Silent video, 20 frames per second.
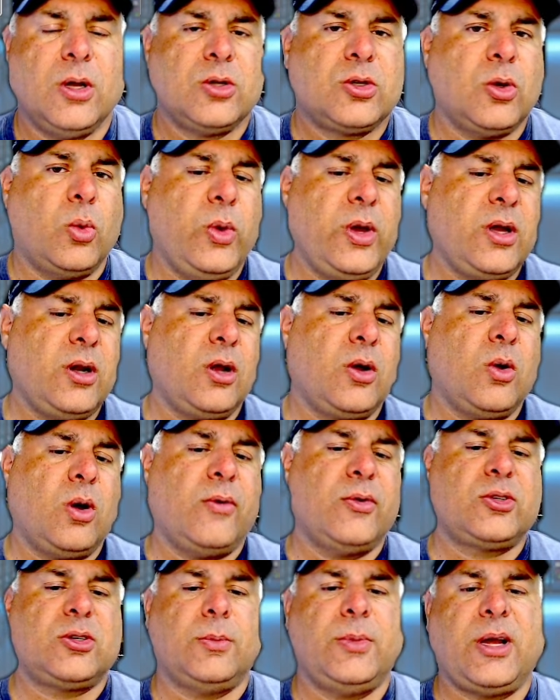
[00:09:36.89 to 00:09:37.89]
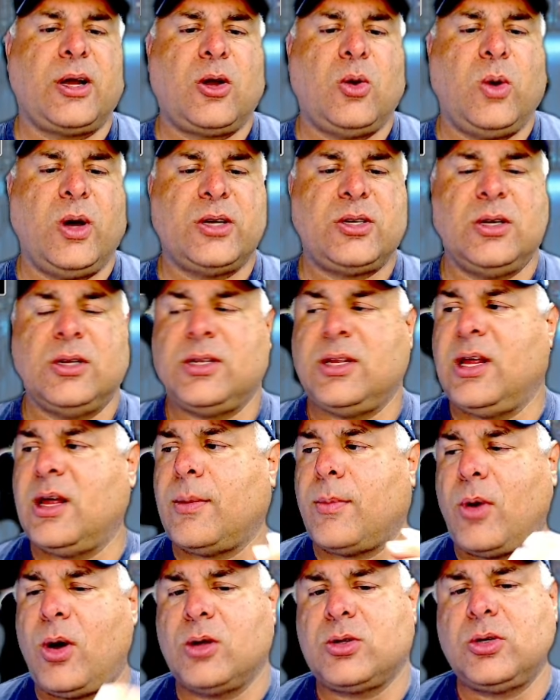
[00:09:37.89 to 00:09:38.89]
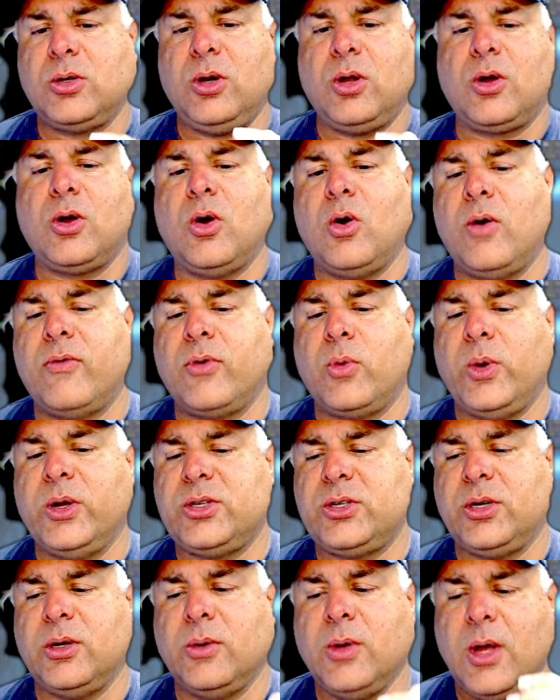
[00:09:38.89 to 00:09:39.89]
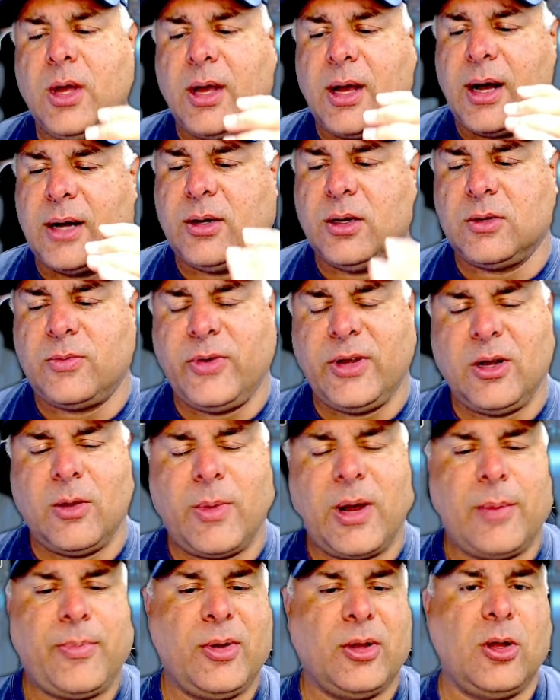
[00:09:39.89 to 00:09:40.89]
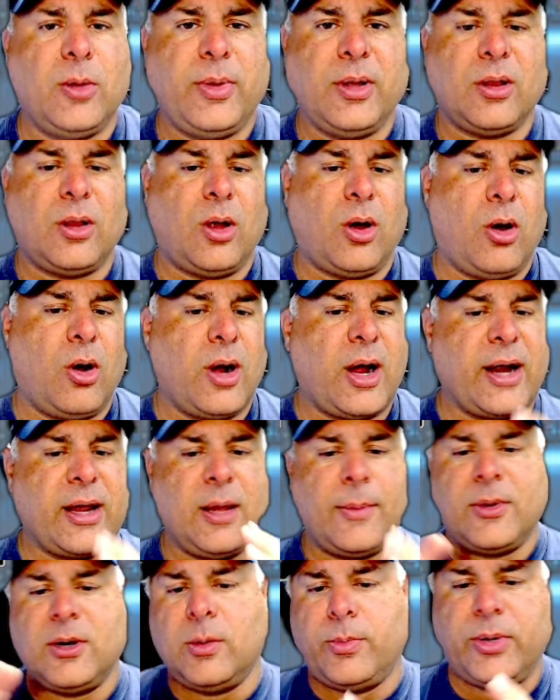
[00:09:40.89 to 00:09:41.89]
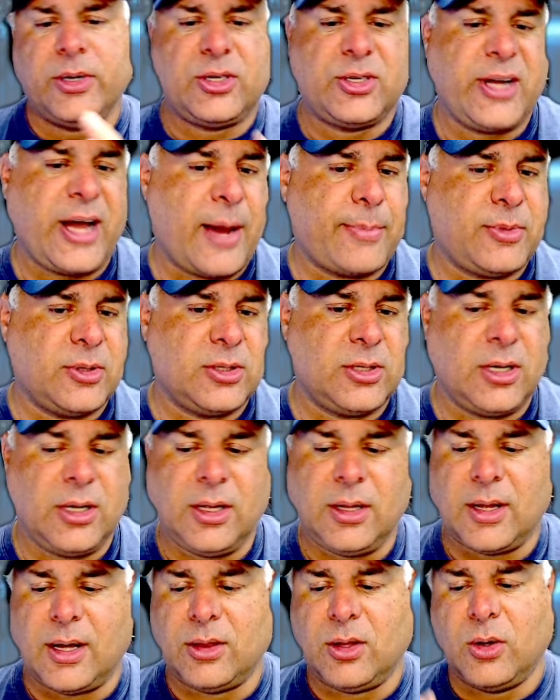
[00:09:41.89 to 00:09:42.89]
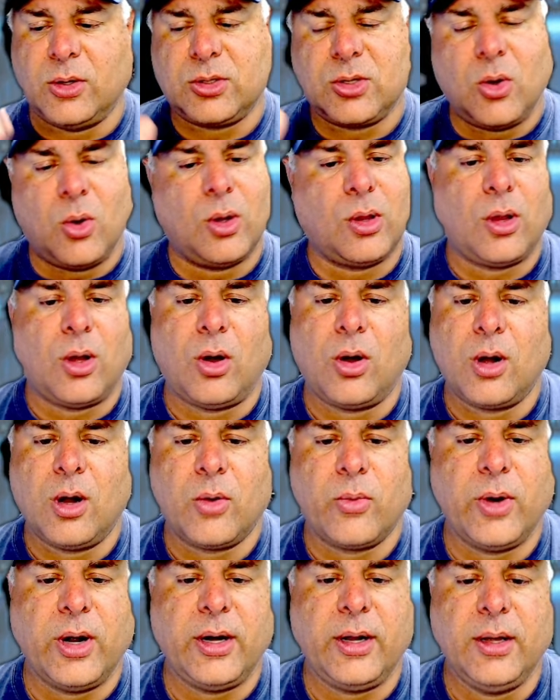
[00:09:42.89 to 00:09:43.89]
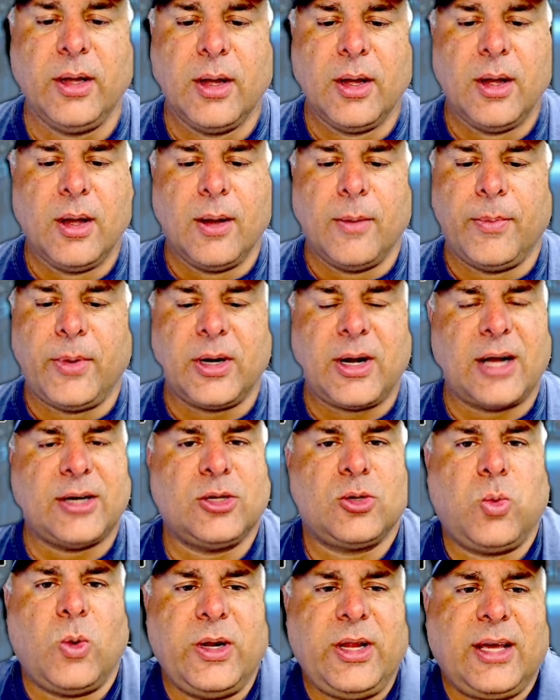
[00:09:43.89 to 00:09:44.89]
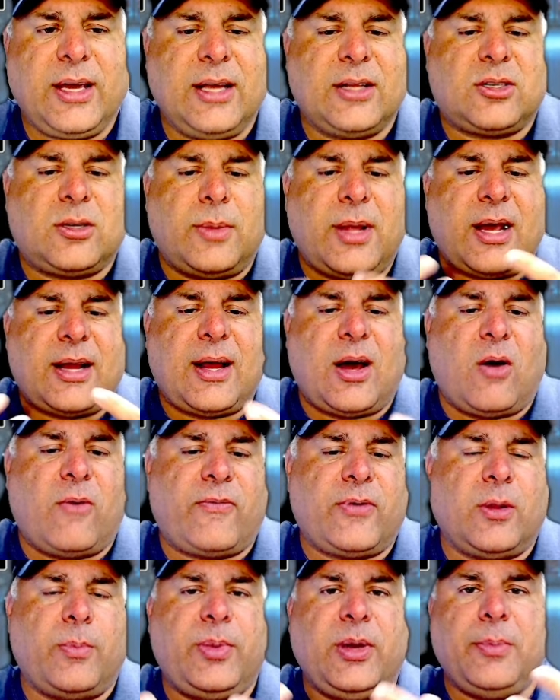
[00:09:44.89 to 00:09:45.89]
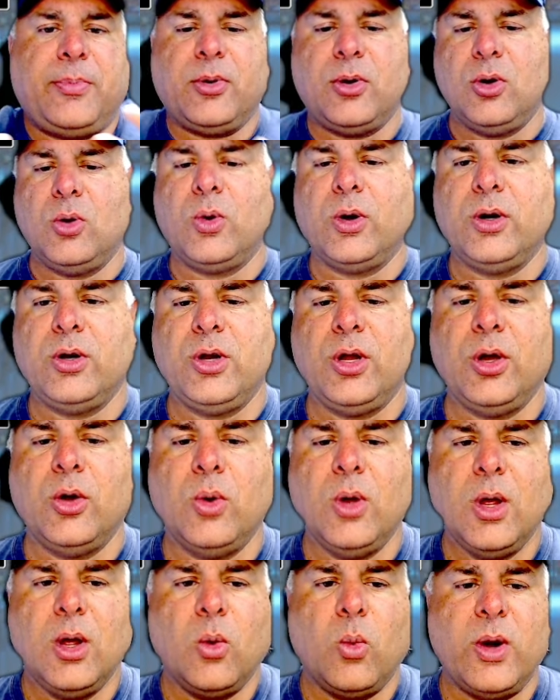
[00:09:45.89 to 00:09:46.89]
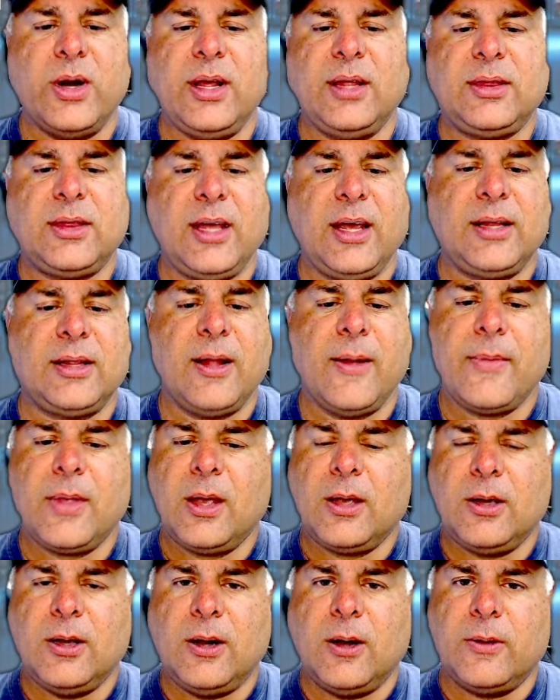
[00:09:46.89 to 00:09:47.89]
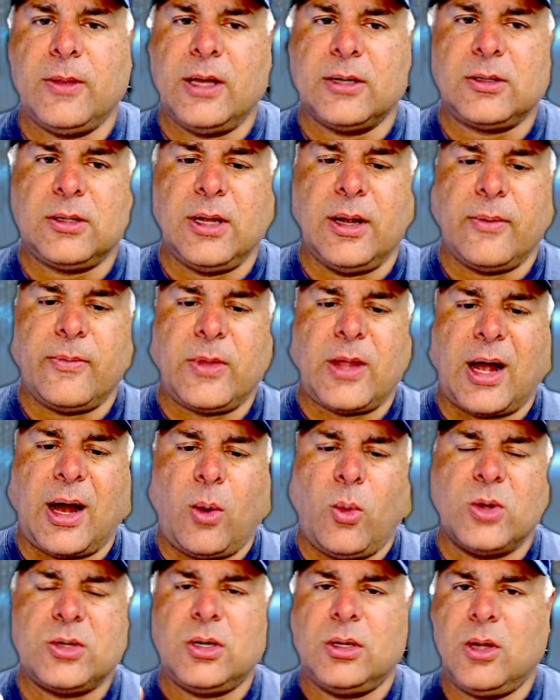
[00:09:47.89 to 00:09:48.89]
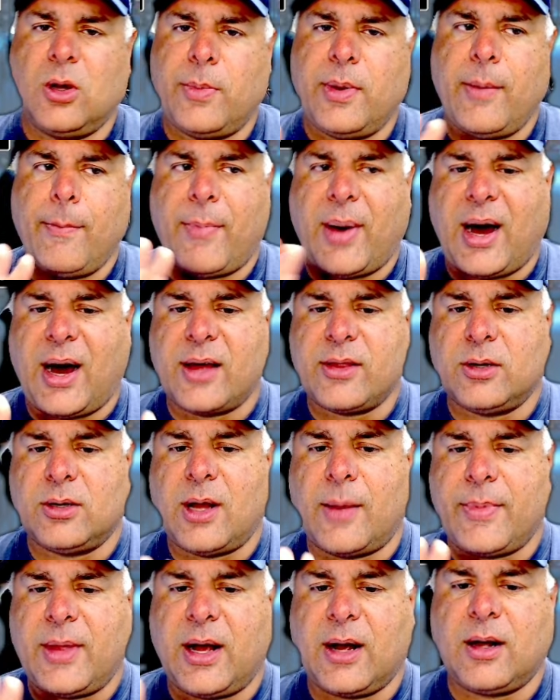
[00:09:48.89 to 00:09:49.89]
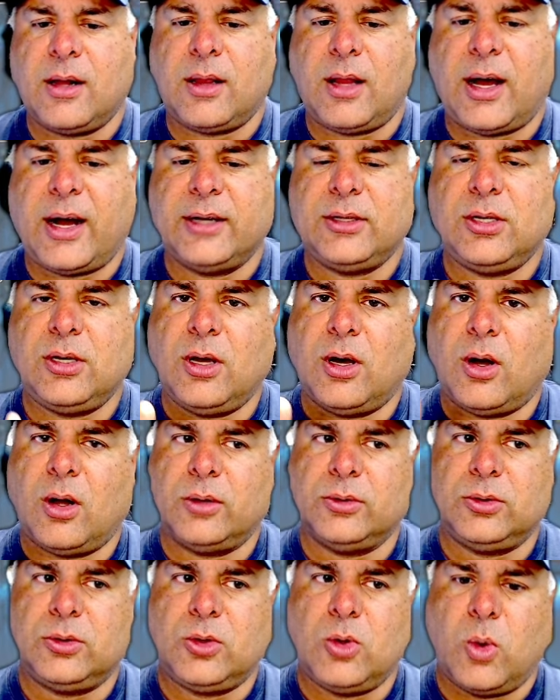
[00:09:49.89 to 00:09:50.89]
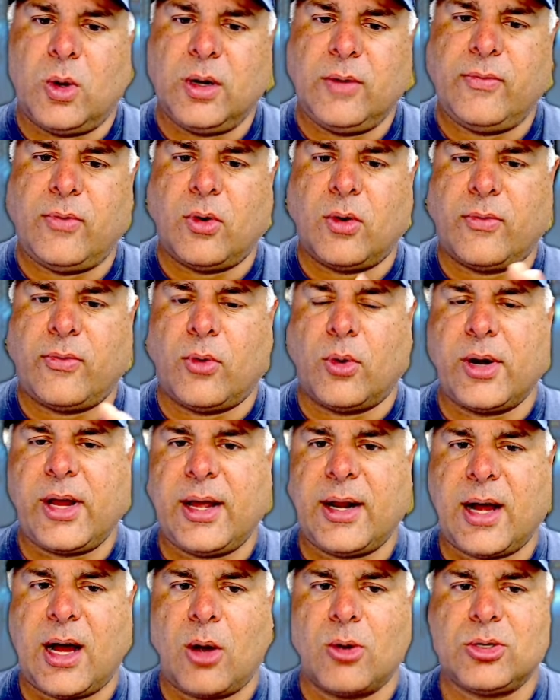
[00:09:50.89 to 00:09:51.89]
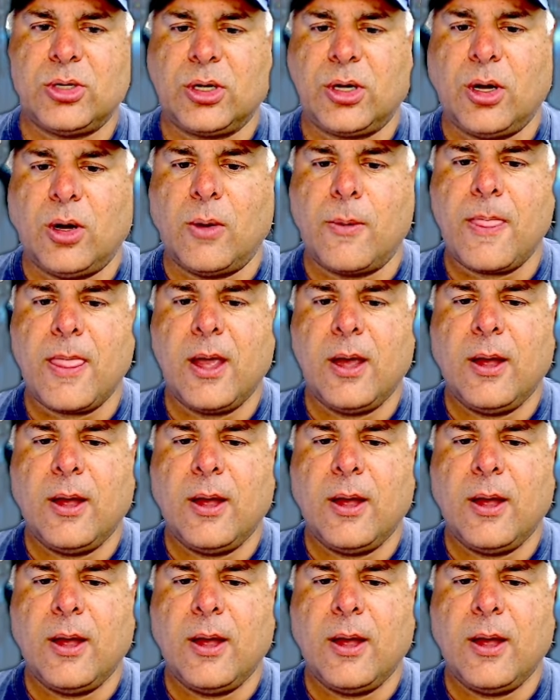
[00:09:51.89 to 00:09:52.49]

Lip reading: So we're going to go over some of their questions, and then I'm also going to go over with you. I know this video might be a little bit long. I am going to put chapters in it. I know it's going long already, but I just wanted to get some of that out for the people who are new when they think, you know, that I was a little bit bothered. I'm not going to lie to y'all 24, 48 hours ago.